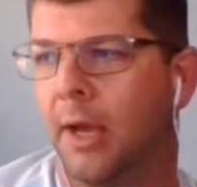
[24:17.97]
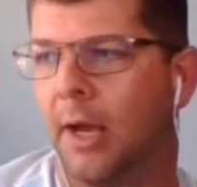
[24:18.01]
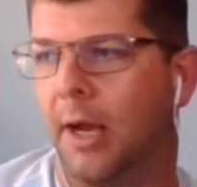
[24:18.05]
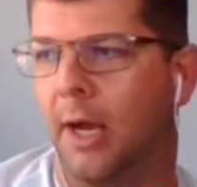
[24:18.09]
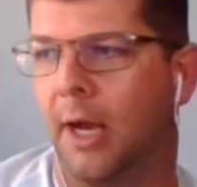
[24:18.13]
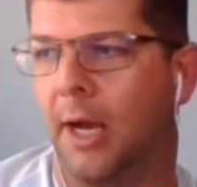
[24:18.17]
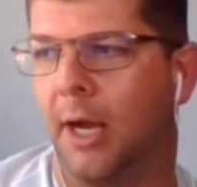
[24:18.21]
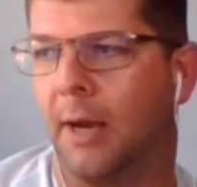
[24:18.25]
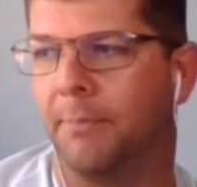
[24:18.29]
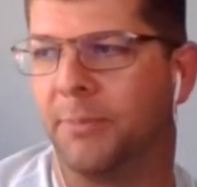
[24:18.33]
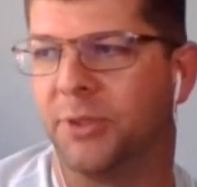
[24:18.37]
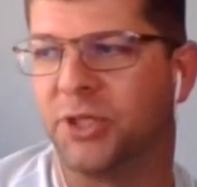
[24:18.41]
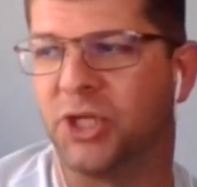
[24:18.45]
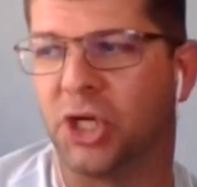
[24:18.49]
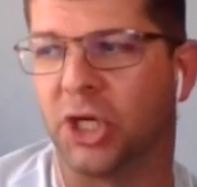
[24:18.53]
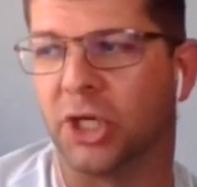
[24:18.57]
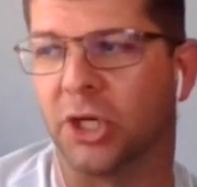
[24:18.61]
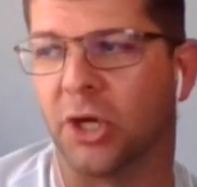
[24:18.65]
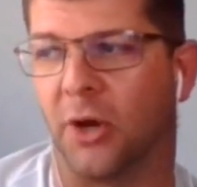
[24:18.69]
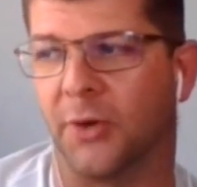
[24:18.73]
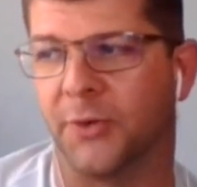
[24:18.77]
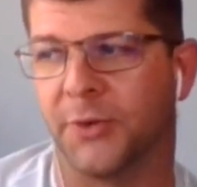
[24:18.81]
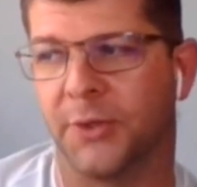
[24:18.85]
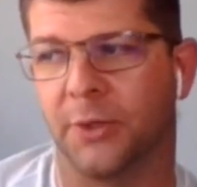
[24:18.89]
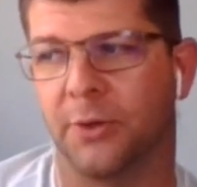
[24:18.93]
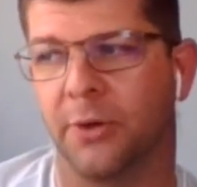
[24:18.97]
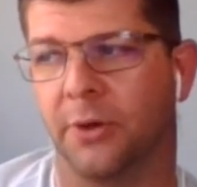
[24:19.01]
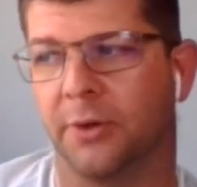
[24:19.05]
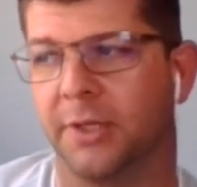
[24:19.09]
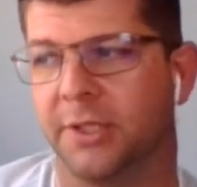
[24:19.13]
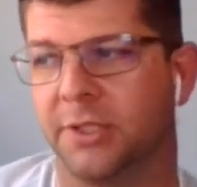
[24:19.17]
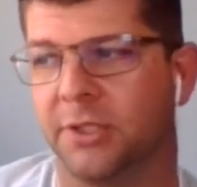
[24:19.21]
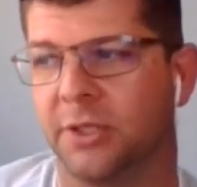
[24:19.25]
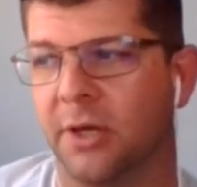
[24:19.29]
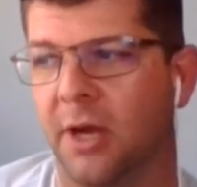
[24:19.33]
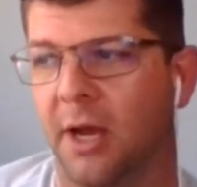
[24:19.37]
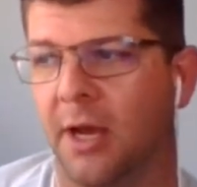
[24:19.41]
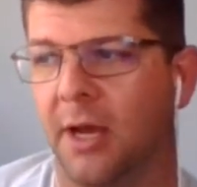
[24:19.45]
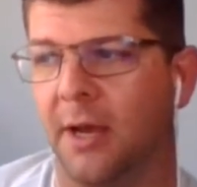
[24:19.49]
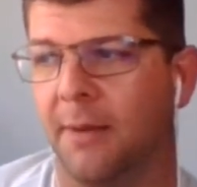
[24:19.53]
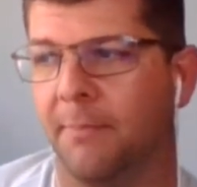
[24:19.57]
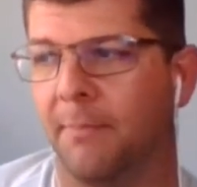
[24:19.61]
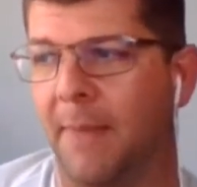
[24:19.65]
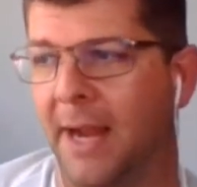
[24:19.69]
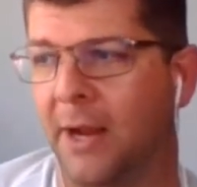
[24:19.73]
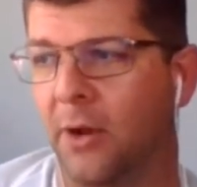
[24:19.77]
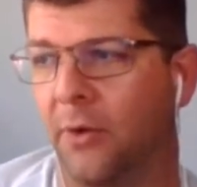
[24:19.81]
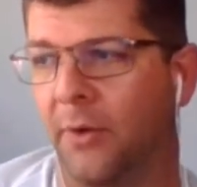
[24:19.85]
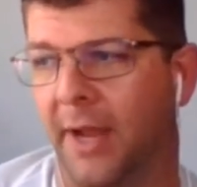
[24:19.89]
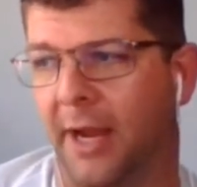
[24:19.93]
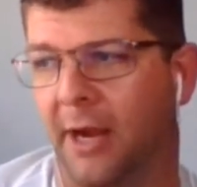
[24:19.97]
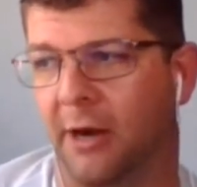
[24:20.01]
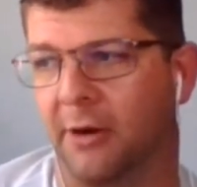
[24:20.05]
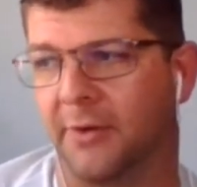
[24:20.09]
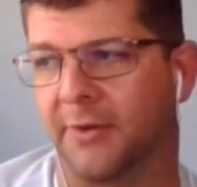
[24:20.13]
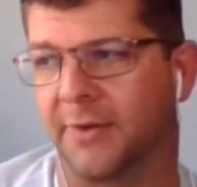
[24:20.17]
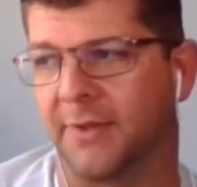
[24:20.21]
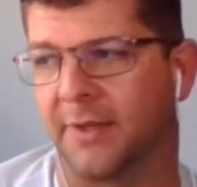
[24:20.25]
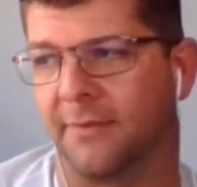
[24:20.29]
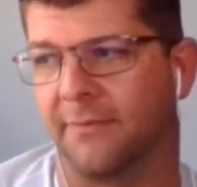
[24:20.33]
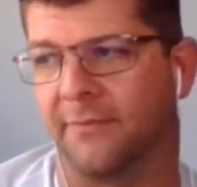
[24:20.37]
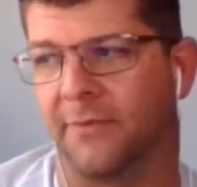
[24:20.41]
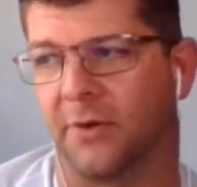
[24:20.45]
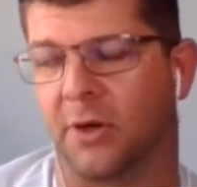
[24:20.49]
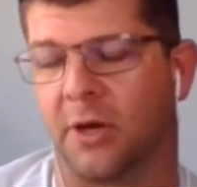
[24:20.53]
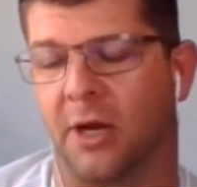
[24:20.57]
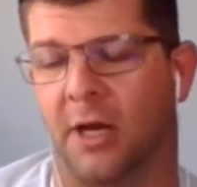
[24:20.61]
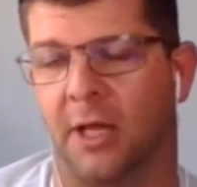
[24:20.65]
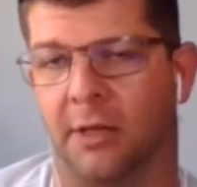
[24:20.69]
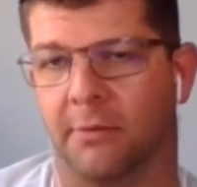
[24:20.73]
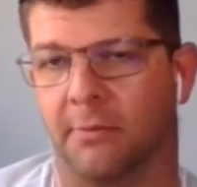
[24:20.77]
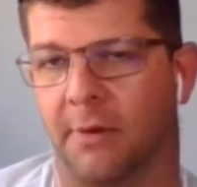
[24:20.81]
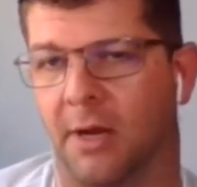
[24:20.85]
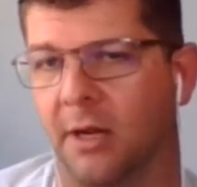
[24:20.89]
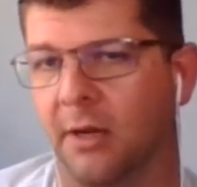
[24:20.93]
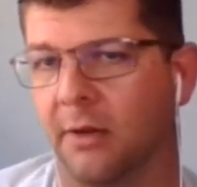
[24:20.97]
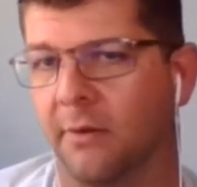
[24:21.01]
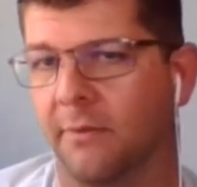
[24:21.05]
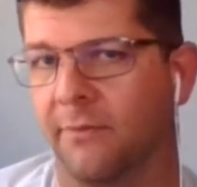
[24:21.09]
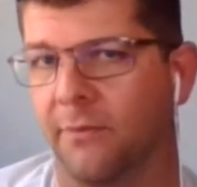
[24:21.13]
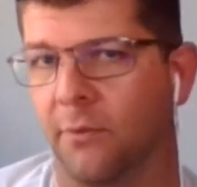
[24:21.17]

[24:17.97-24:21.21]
But you could also go to Michael Harrison for Colorado,